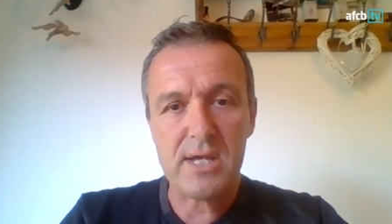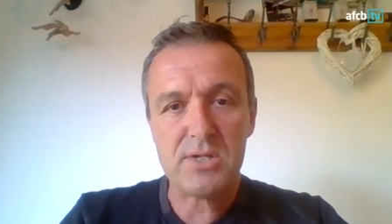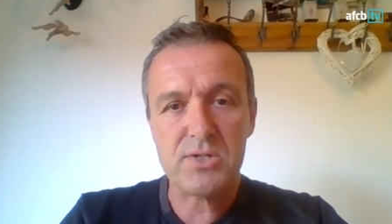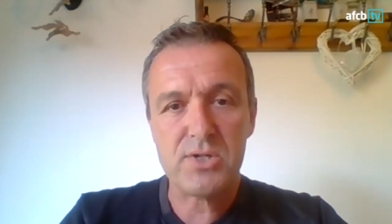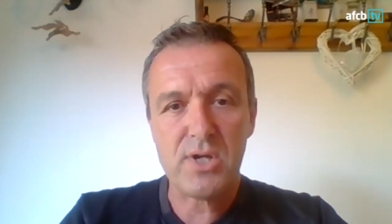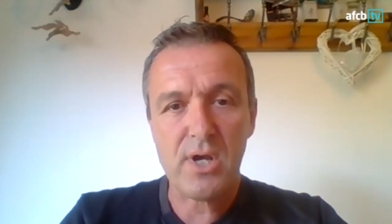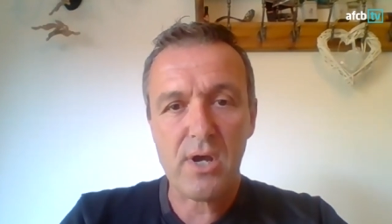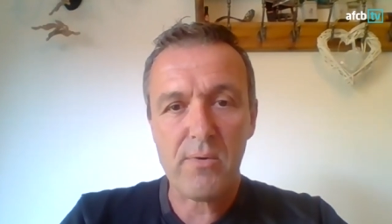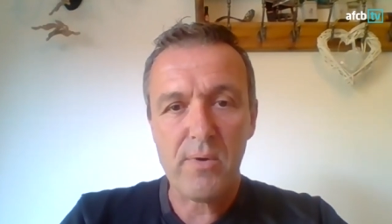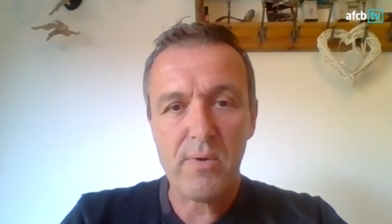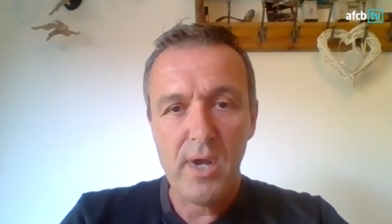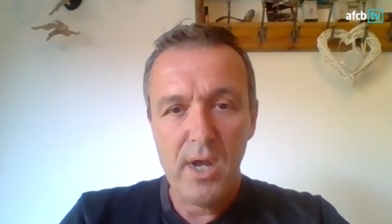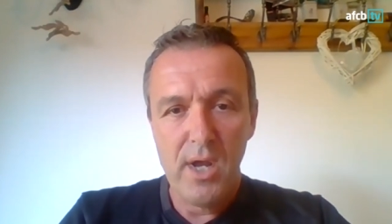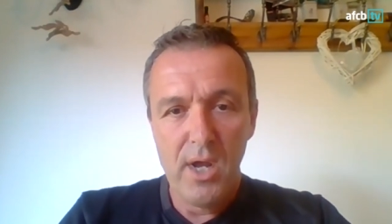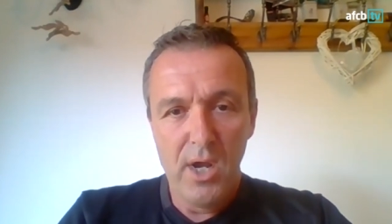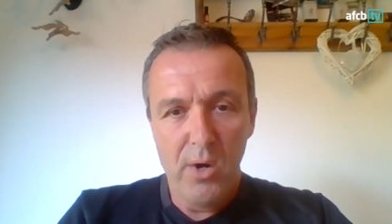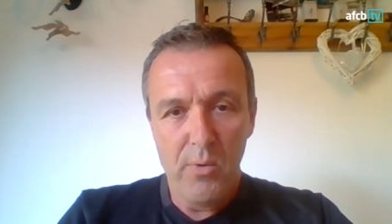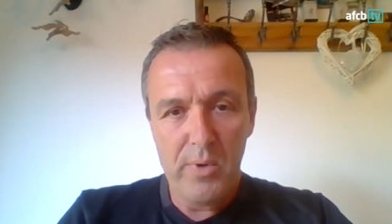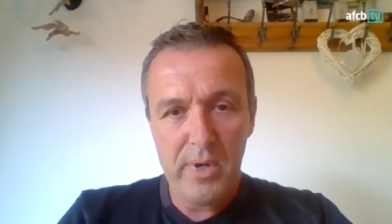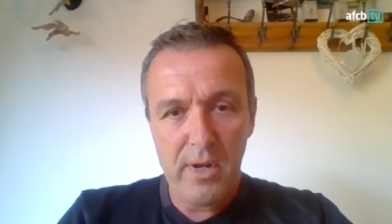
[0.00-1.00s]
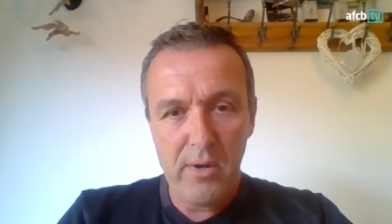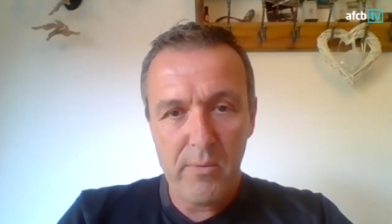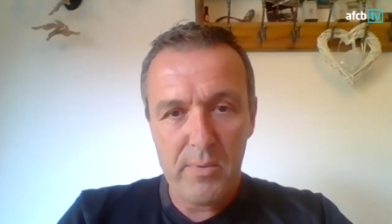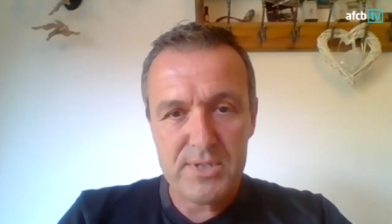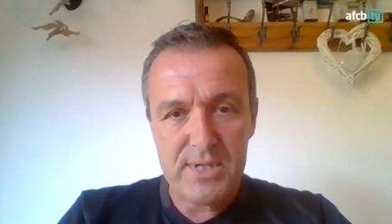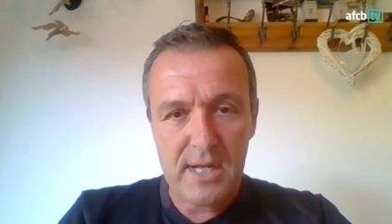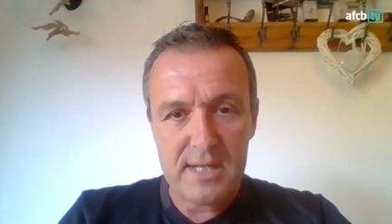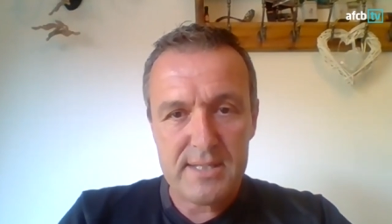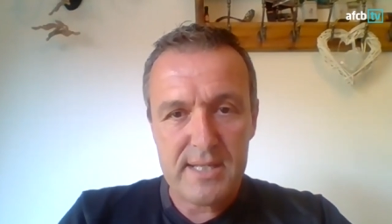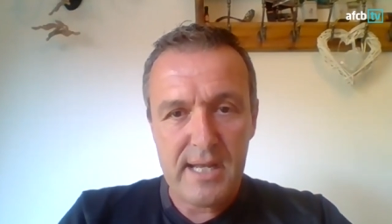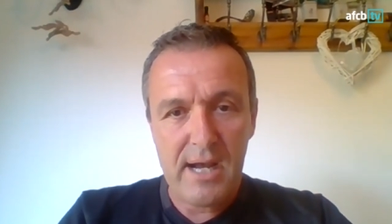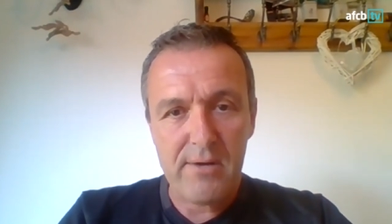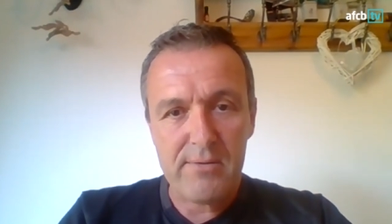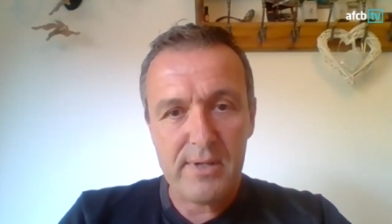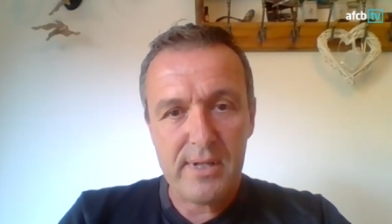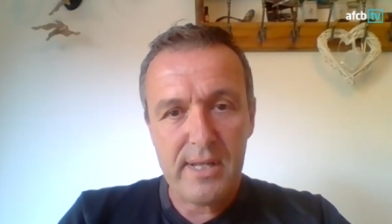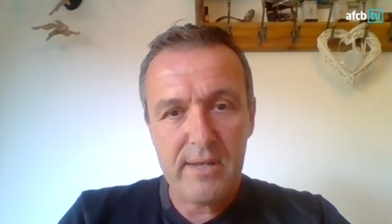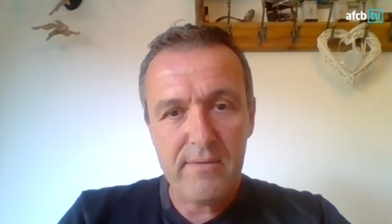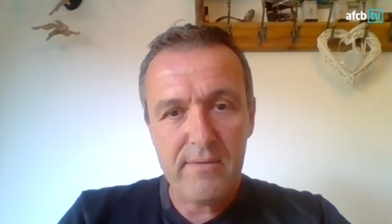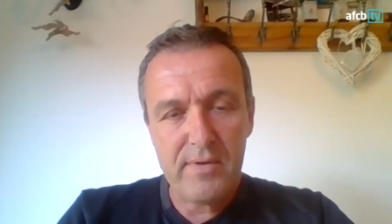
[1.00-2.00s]
So, you know, we sat down
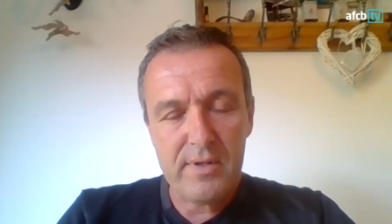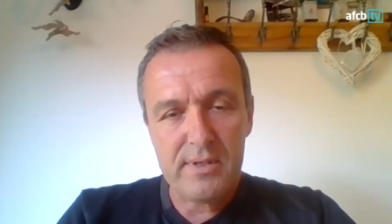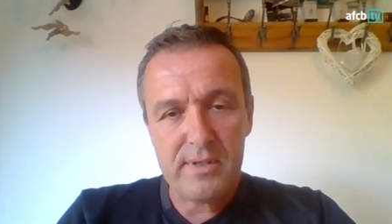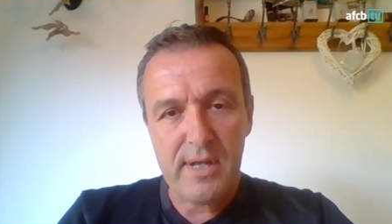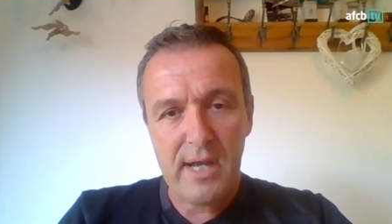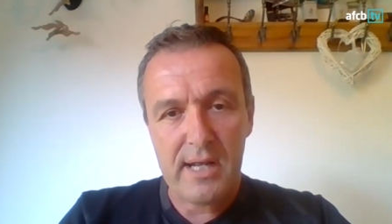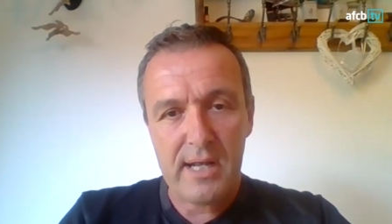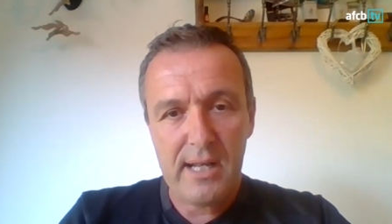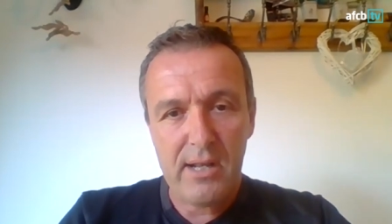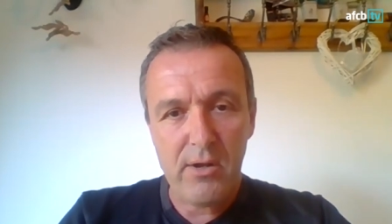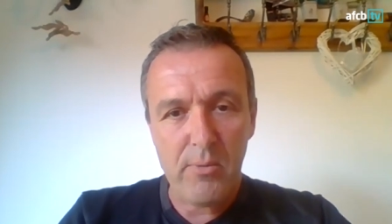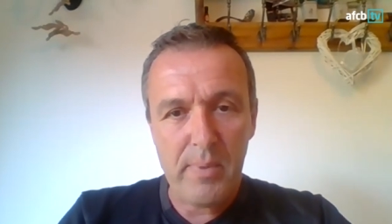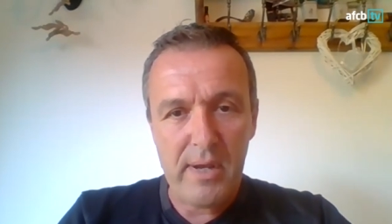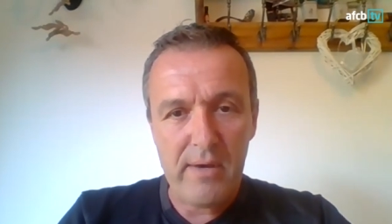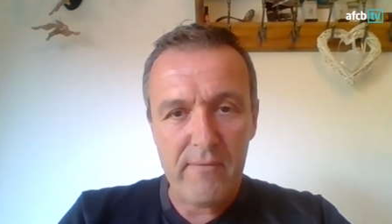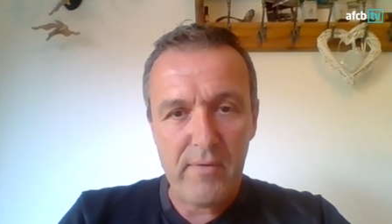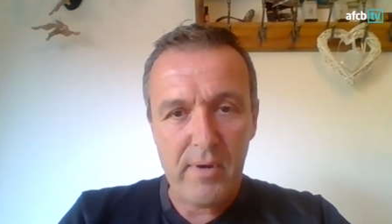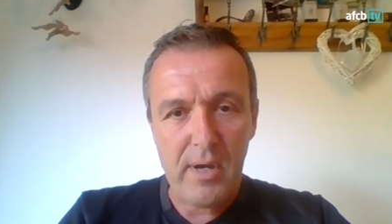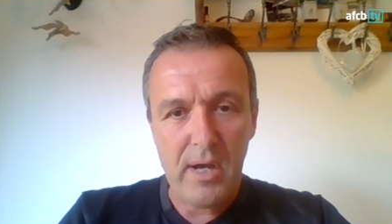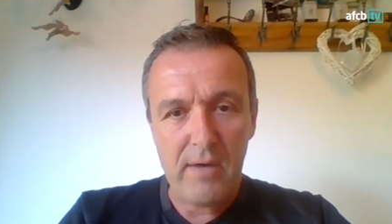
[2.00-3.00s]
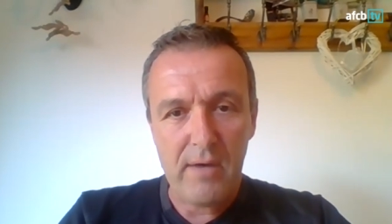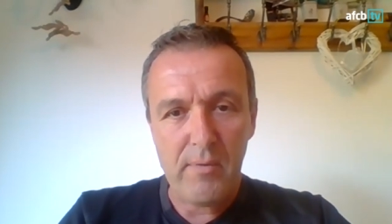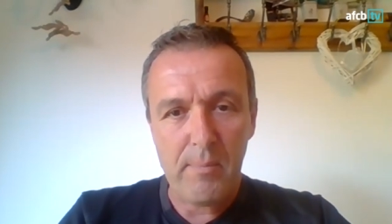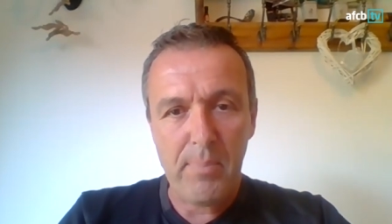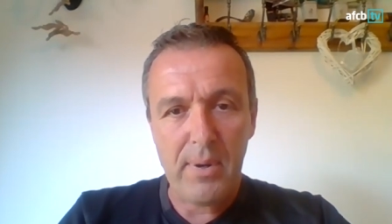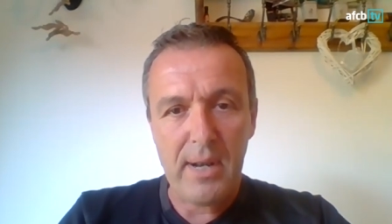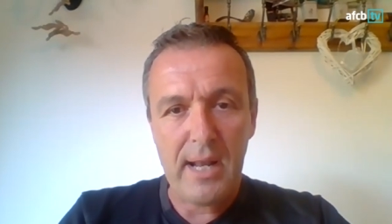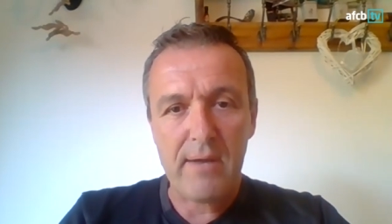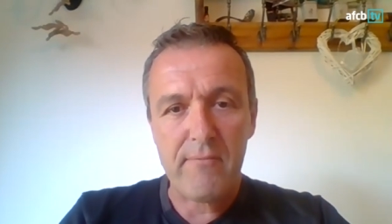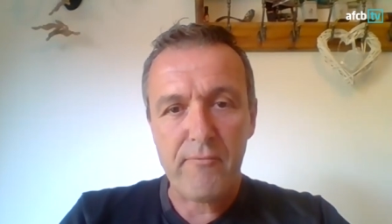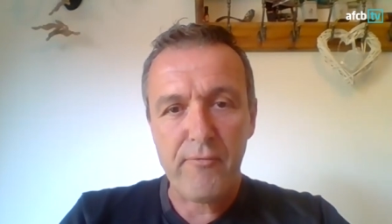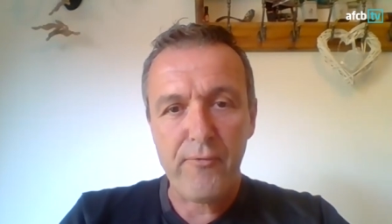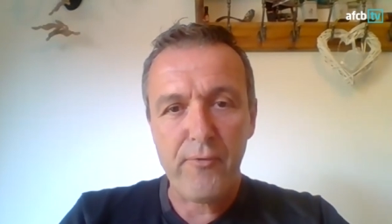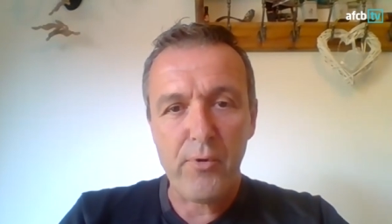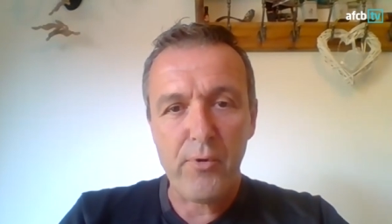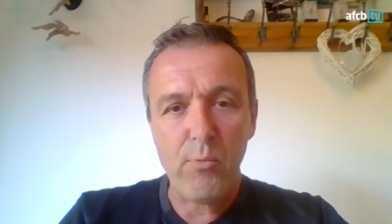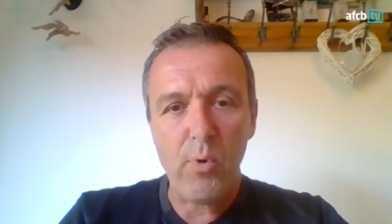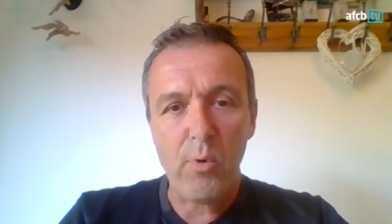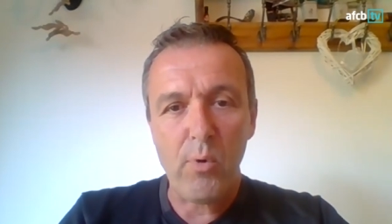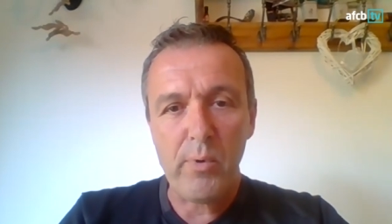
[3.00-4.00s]
and even had a little bit of a plan
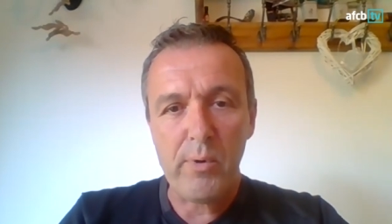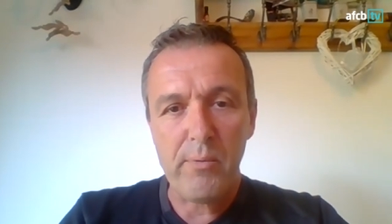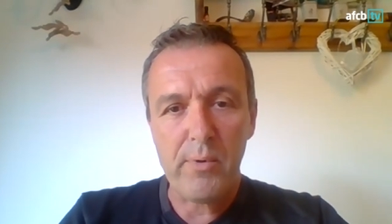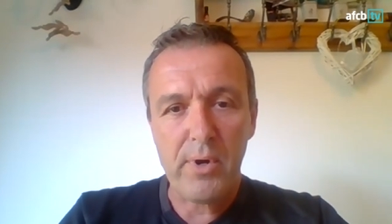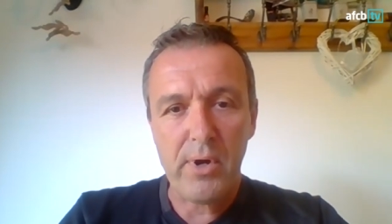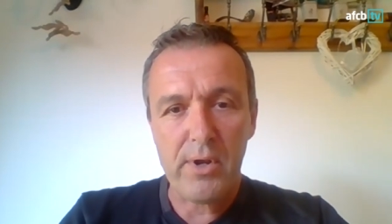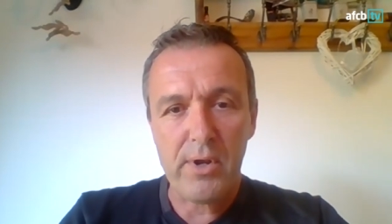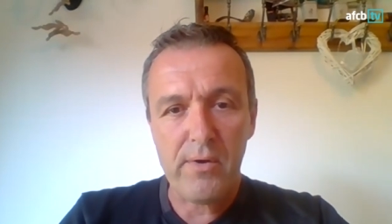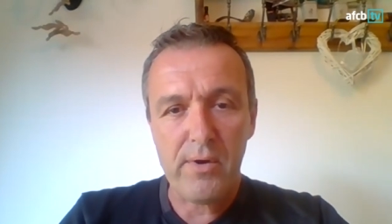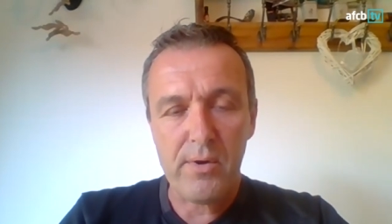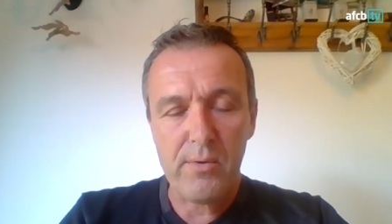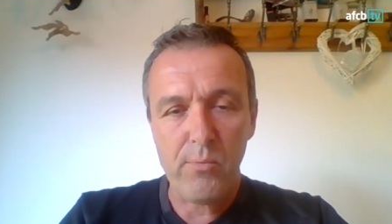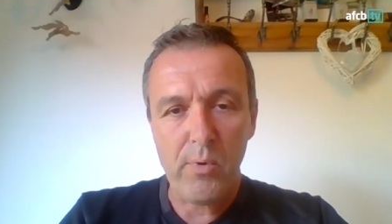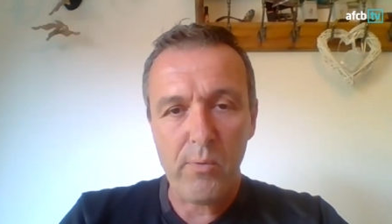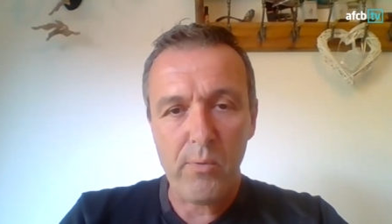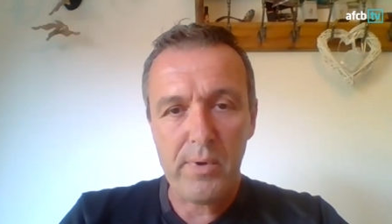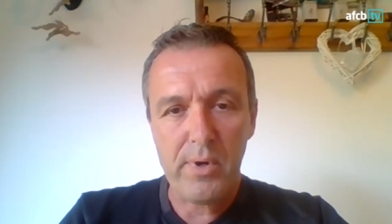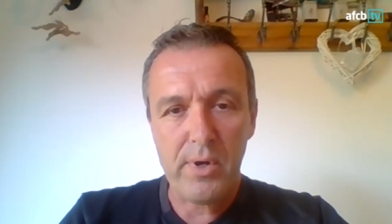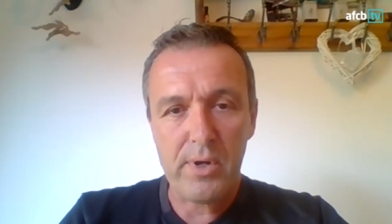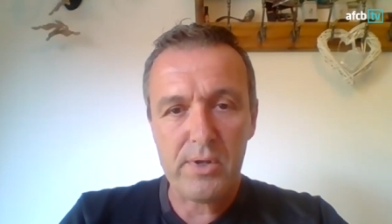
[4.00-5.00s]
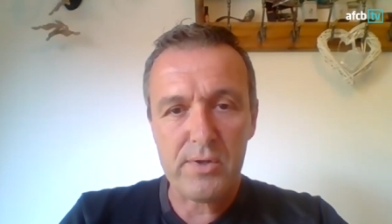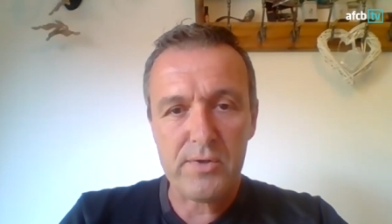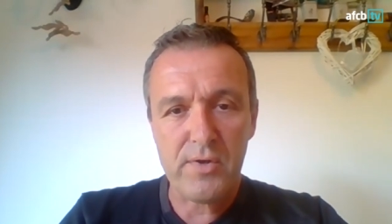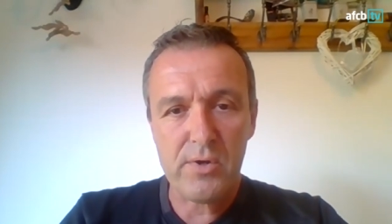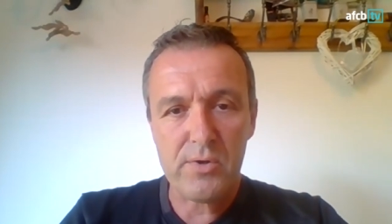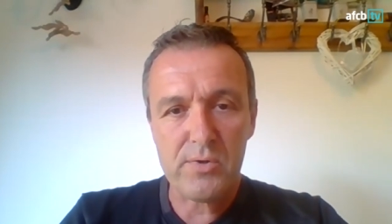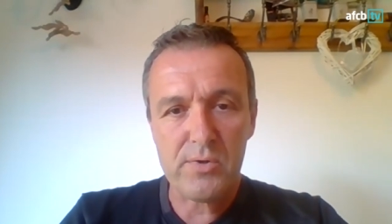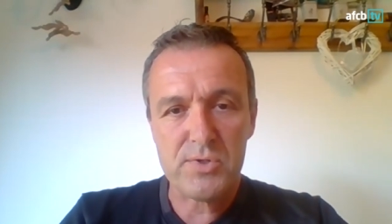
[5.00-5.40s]
through what we were gonna do.